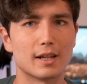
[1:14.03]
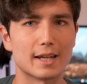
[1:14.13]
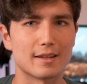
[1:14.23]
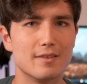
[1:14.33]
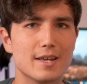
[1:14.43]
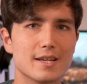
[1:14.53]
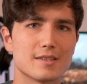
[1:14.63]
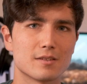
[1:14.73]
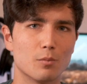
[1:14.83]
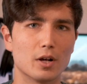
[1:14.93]
like
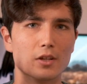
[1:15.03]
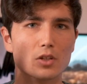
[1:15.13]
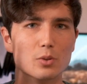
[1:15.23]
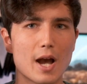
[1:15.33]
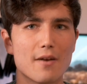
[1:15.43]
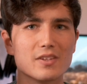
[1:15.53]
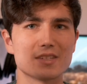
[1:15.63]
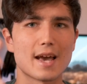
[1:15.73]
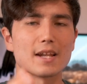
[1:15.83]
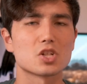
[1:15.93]
this, where you have a
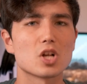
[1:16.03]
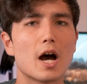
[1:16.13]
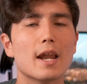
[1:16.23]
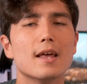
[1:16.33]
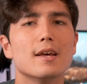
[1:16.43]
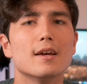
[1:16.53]
static shot.